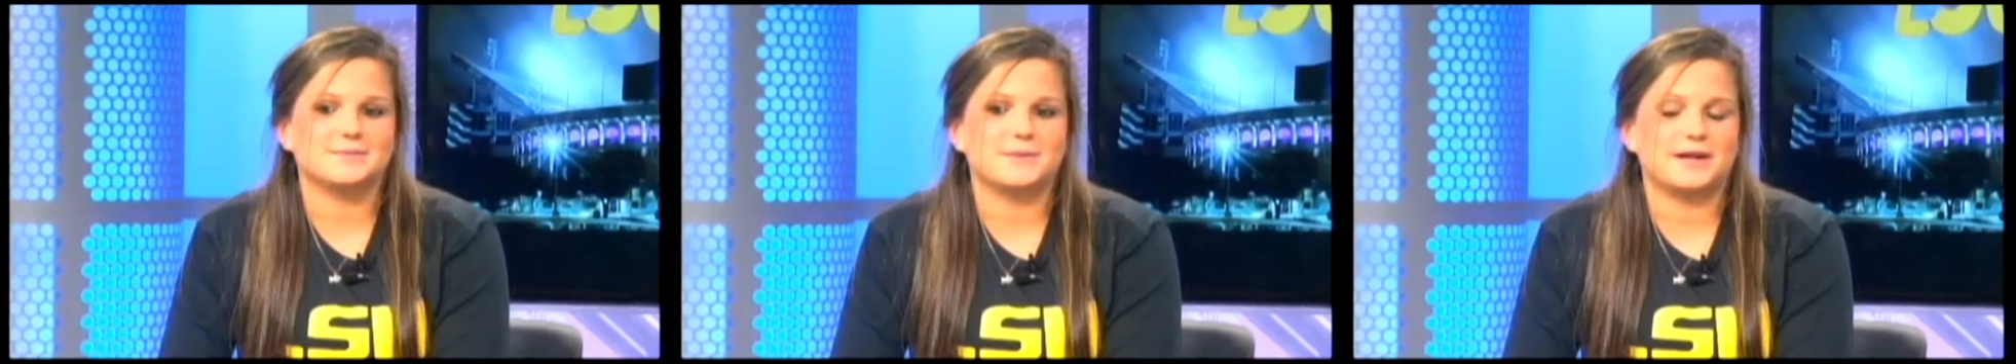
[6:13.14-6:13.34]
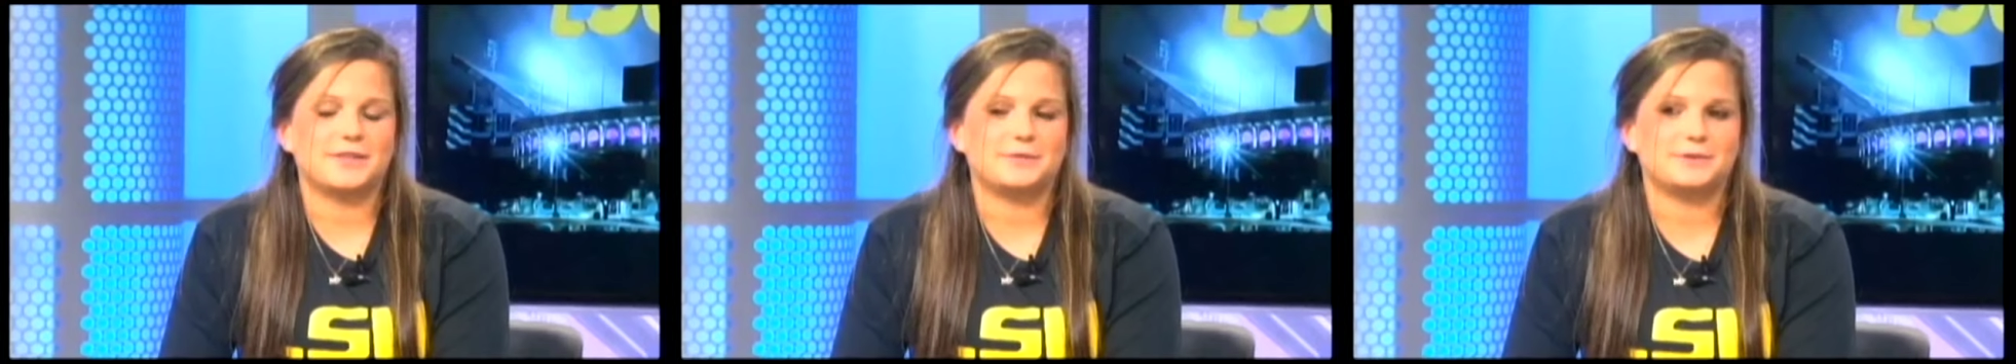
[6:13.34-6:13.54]

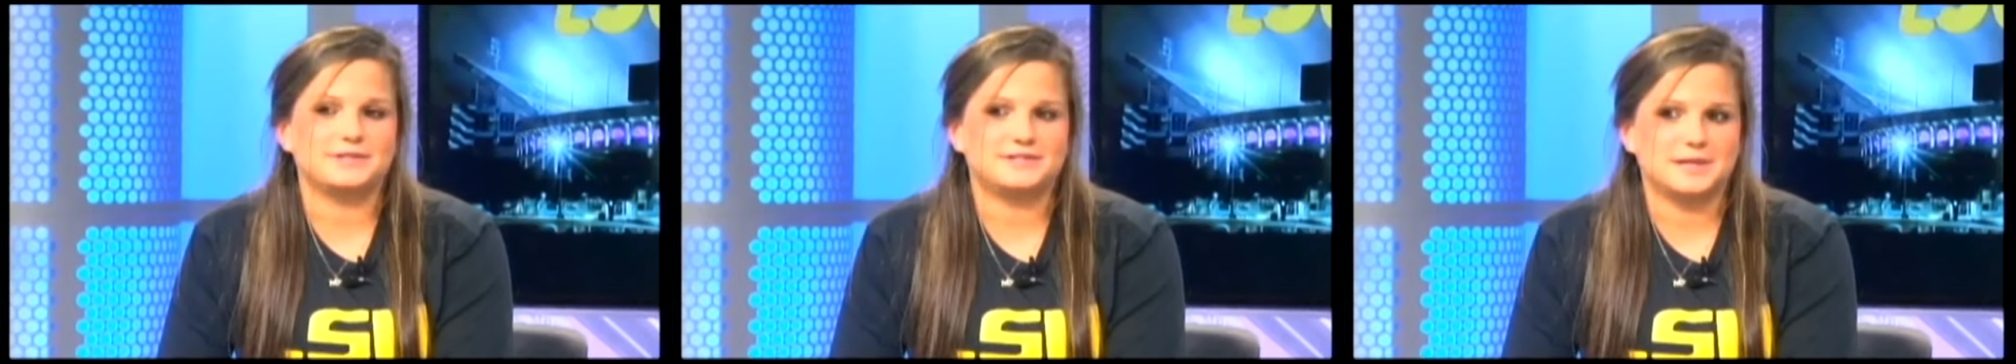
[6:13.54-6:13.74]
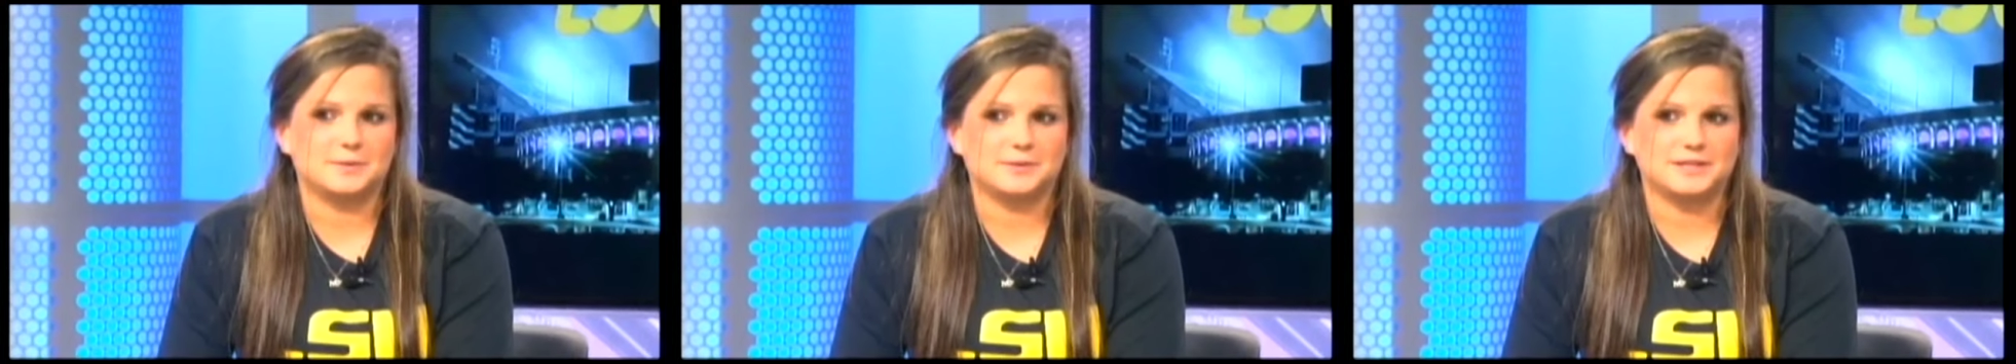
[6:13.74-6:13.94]
peanut butter
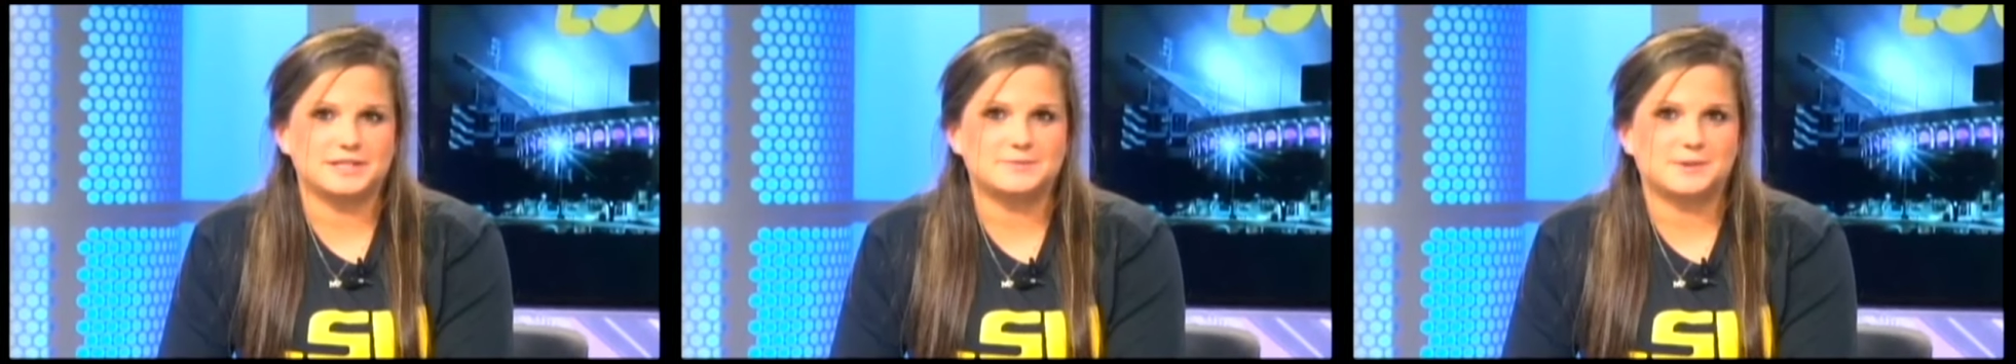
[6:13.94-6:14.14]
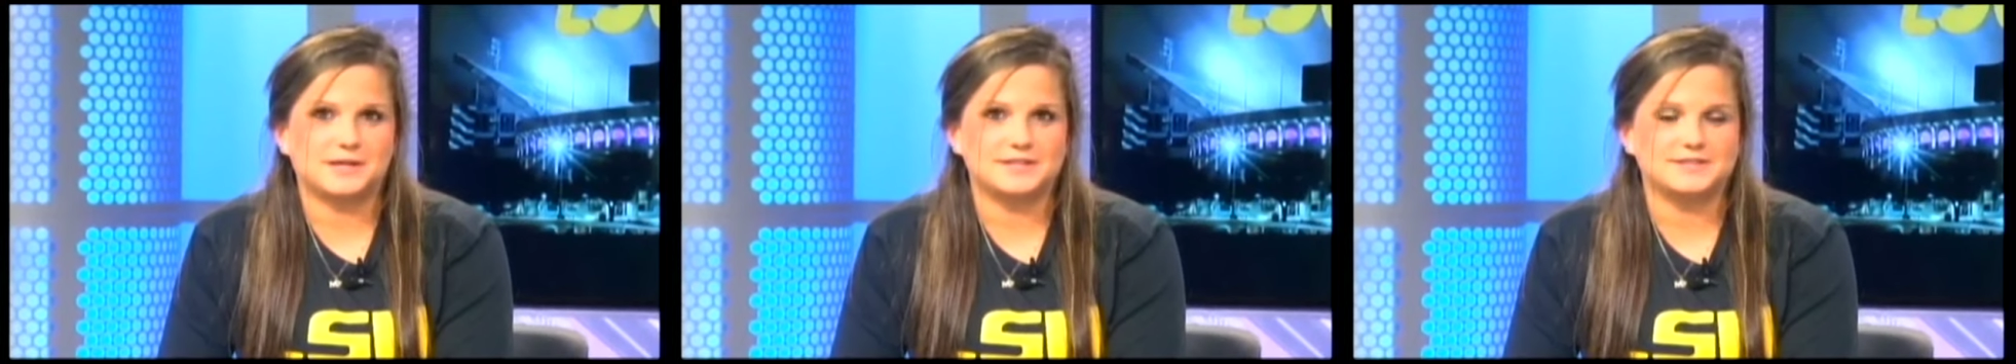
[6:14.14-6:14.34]
on each
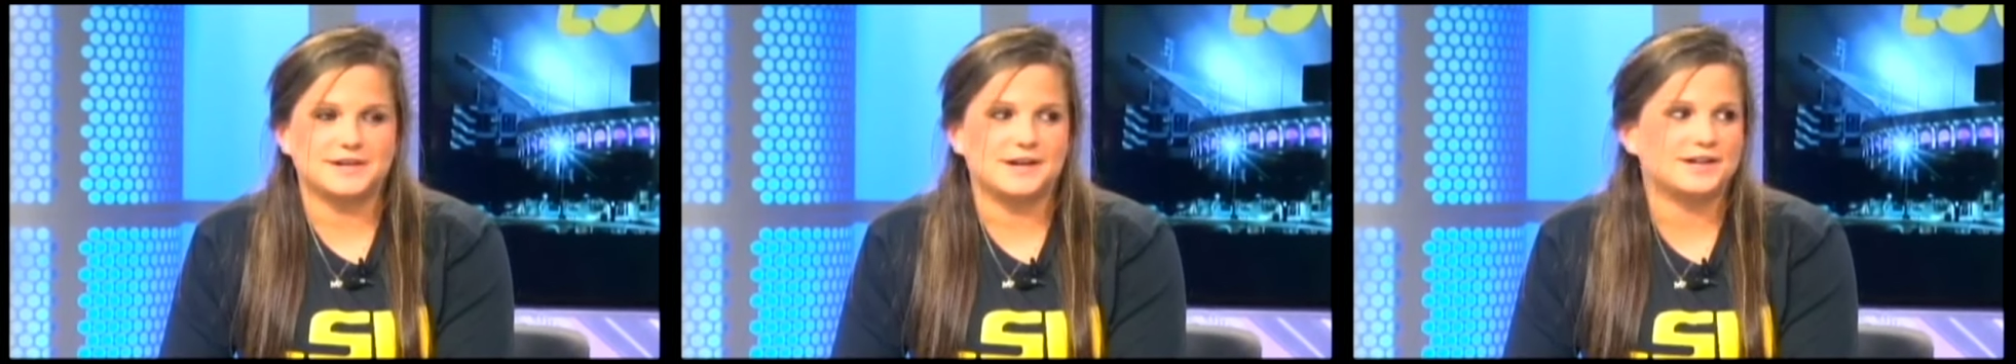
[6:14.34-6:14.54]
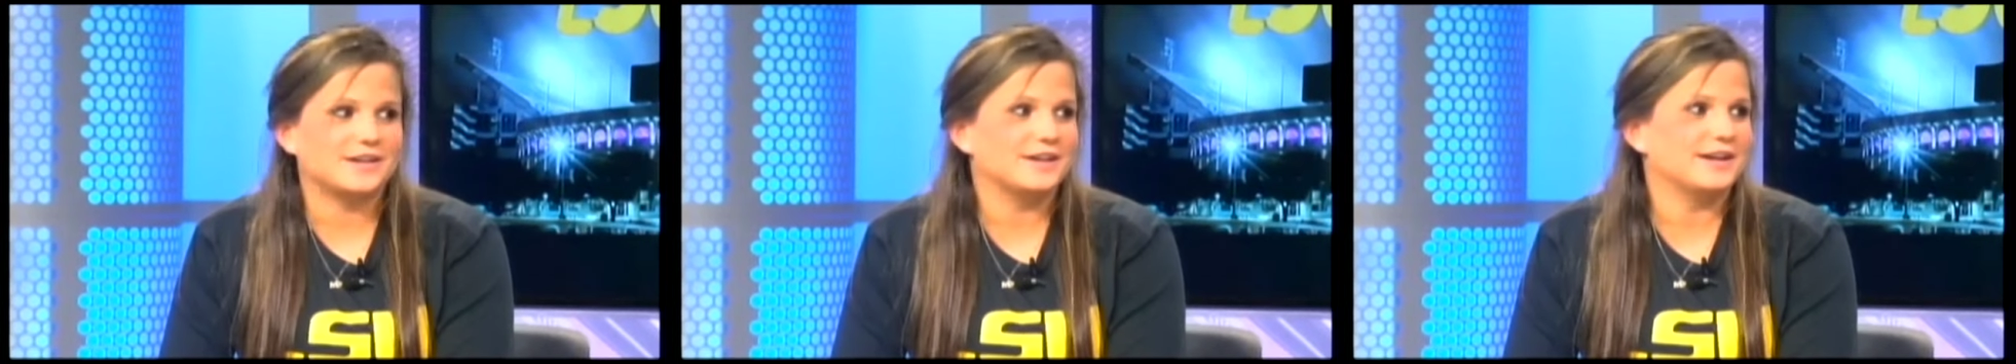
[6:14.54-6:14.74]

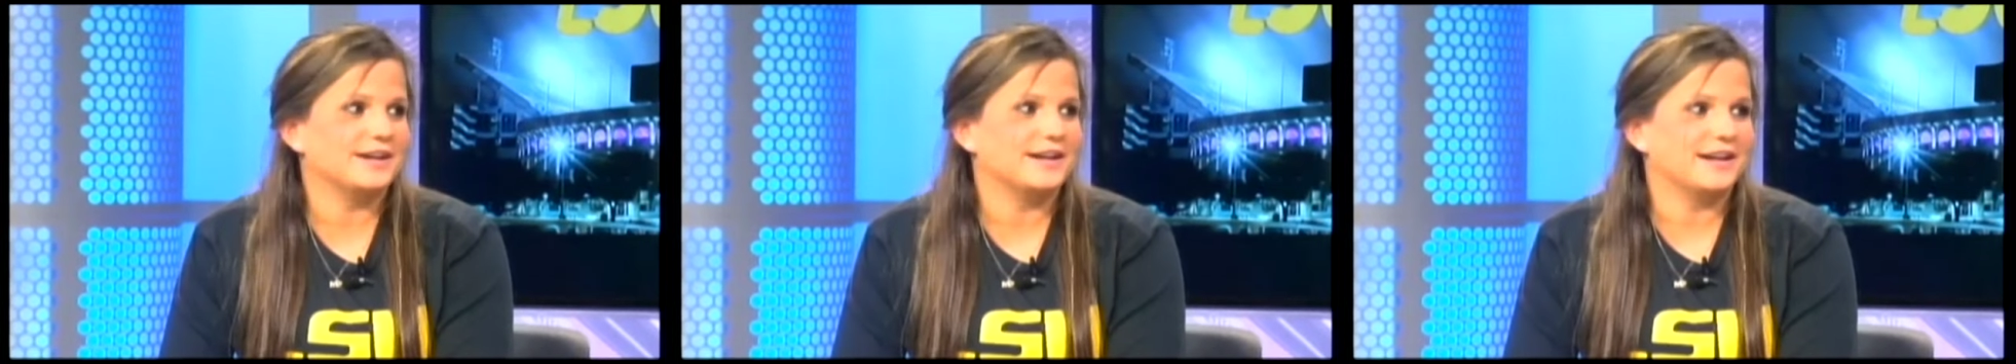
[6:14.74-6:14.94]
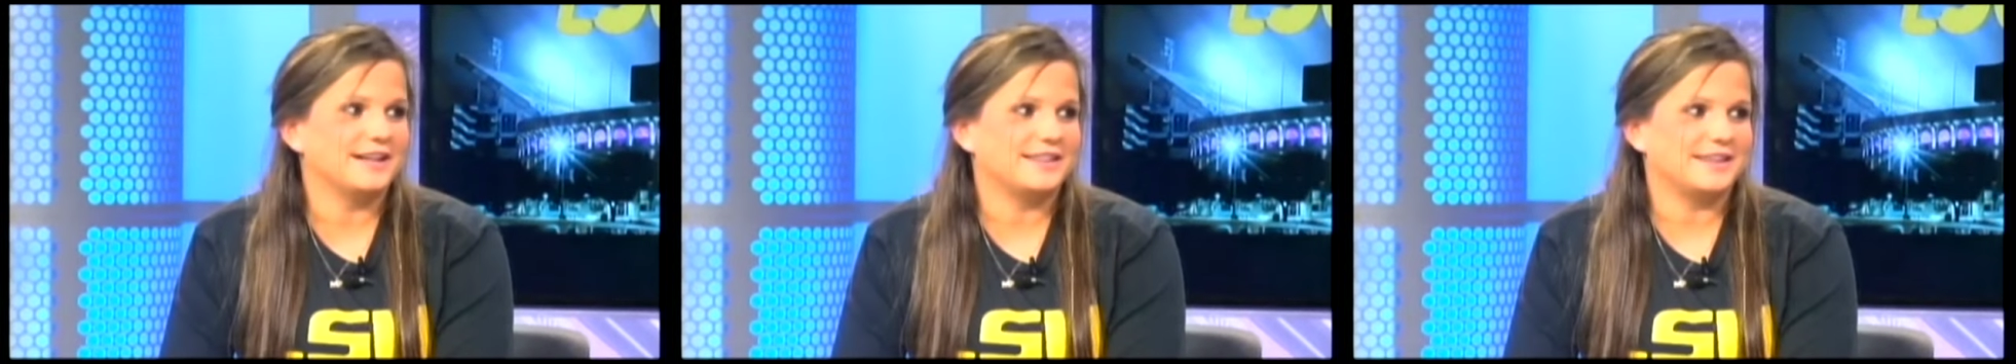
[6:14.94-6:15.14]
slice of
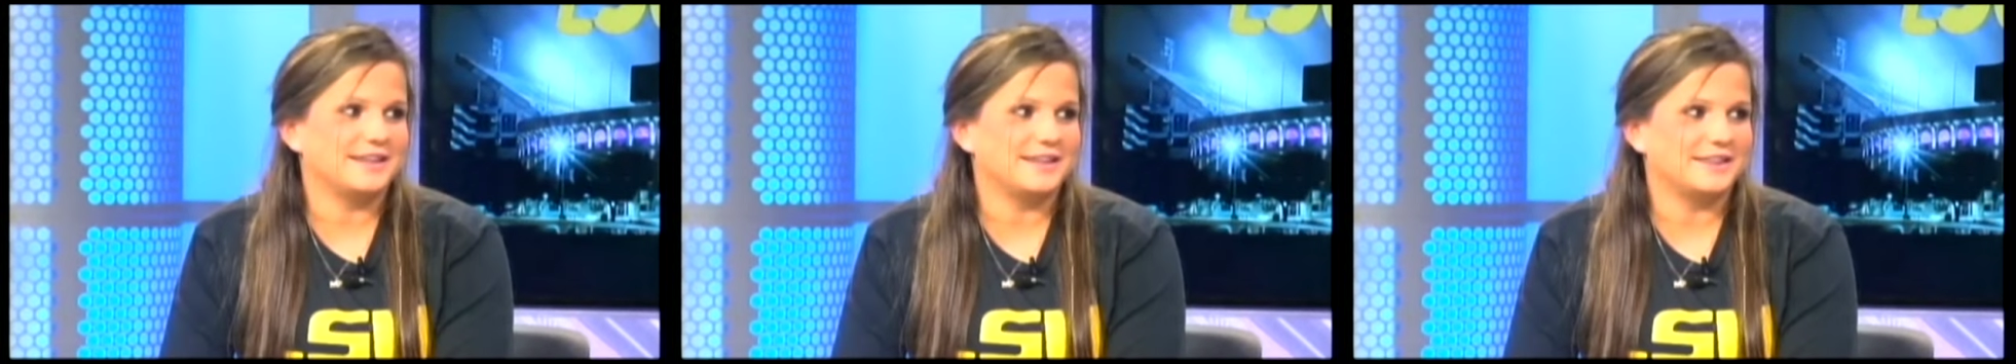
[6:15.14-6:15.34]
banana?